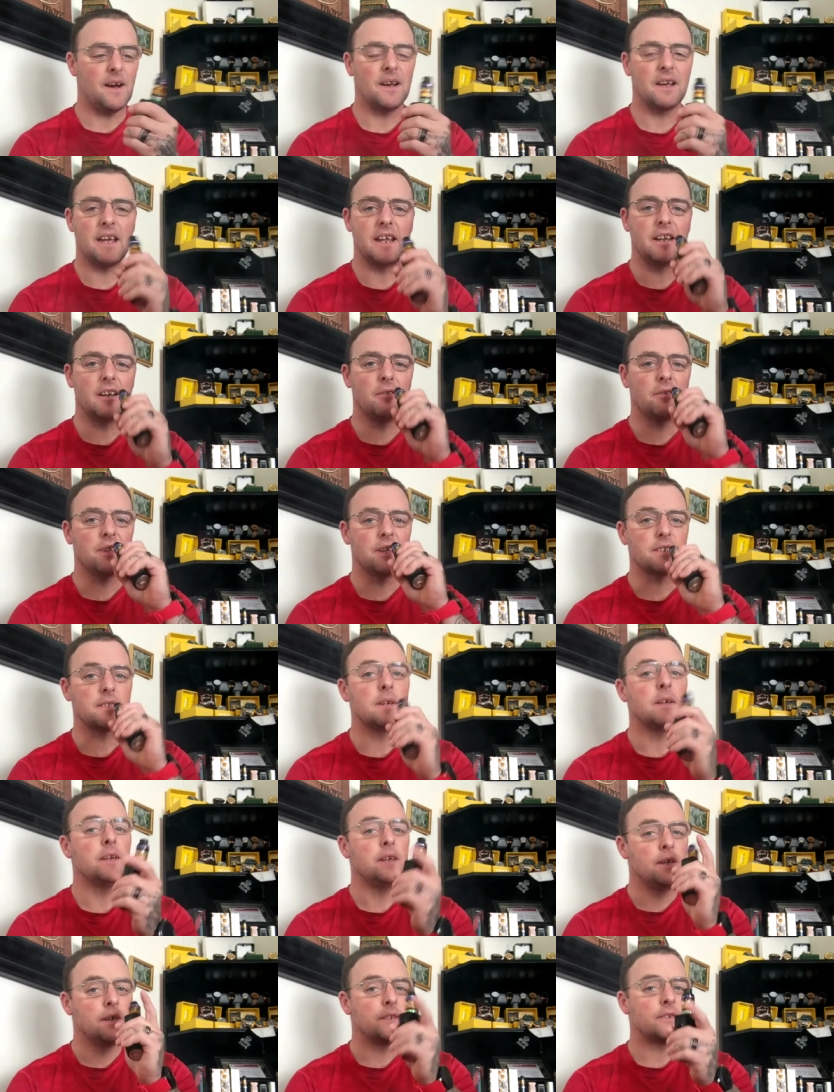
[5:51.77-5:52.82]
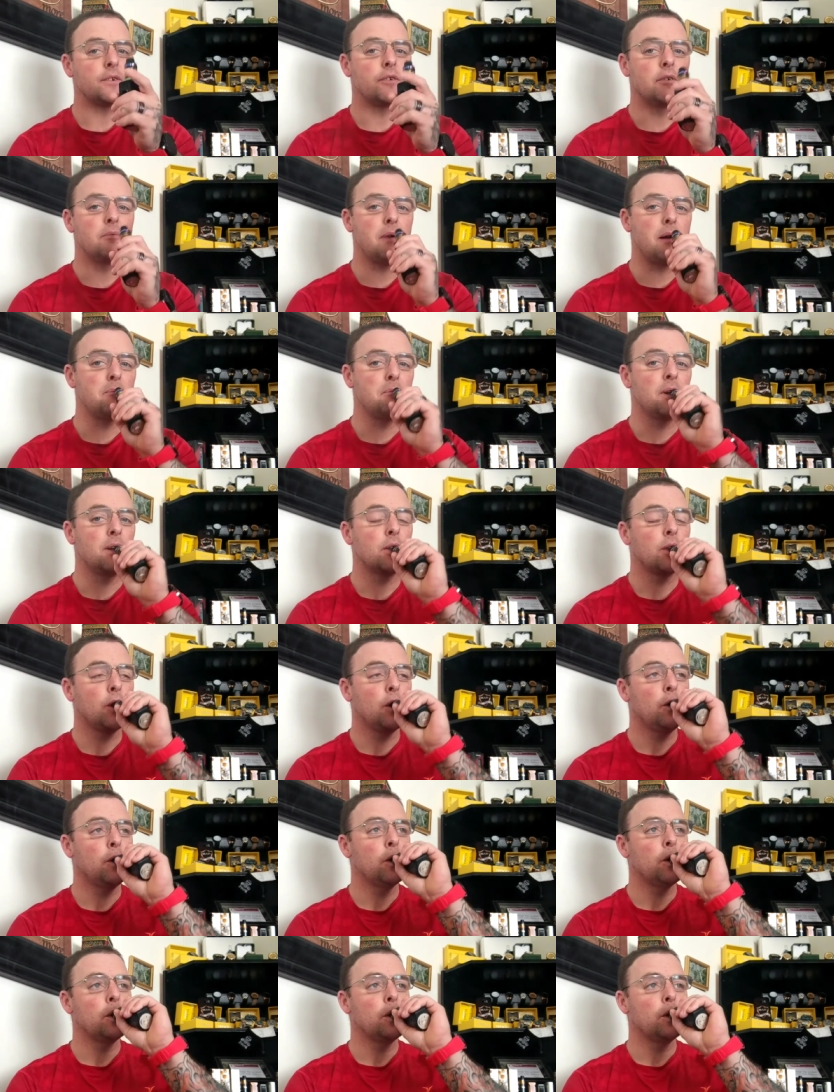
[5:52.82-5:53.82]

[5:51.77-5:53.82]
I can't get enough of this. So remember,